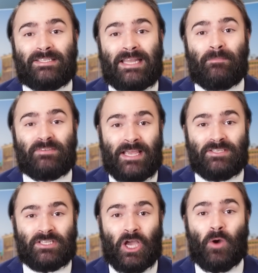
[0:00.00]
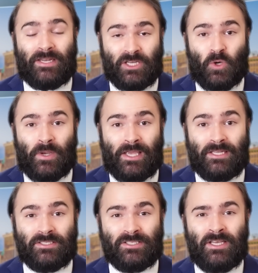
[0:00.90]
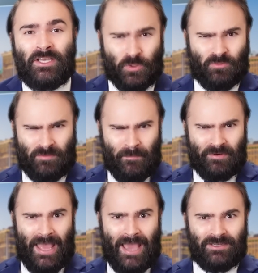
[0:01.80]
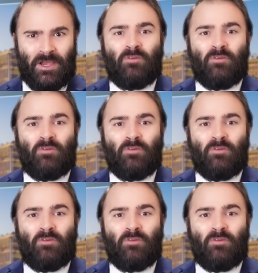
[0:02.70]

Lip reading: damn days ago in Queens. You remember that?